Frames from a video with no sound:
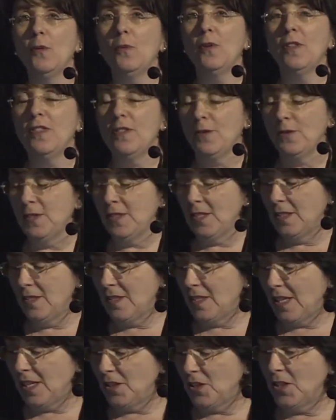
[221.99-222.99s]
with those
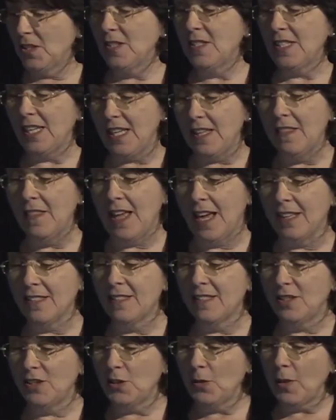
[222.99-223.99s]
sensations in that
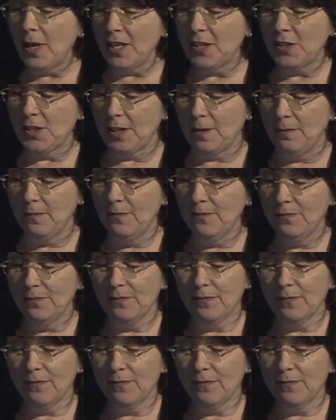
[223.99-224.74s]
situation.